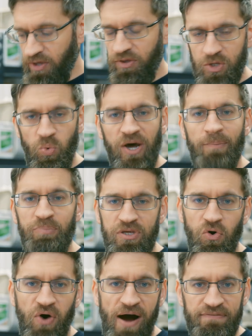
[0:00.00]
you want to
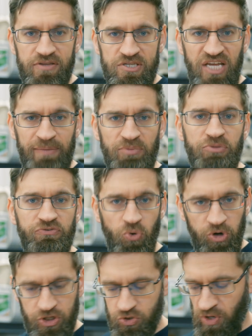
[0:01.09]
peel off this tape
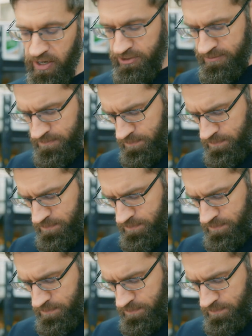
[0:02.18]
before it dries.